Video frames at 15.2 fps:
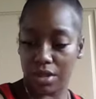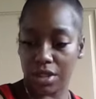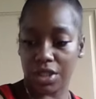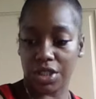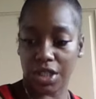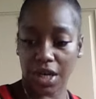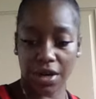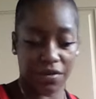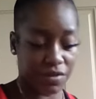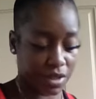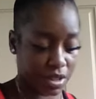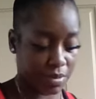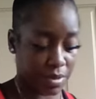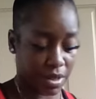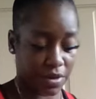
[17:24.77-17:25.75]
The sheriff
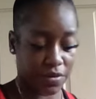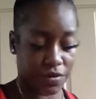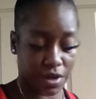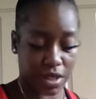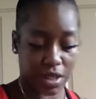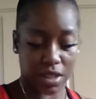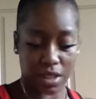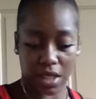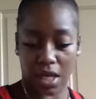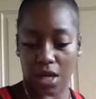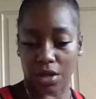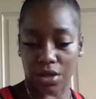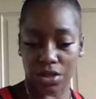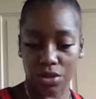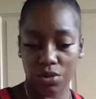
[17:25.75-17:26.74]
is in motherfucking
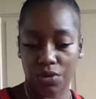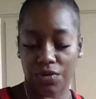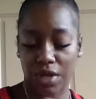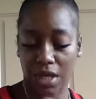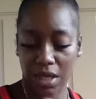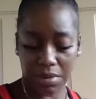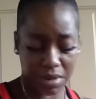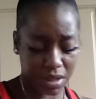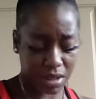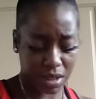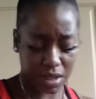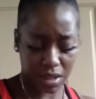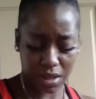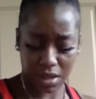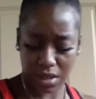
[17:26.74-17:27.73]
town. The two of cups is
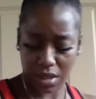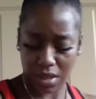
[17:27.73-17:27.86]
here.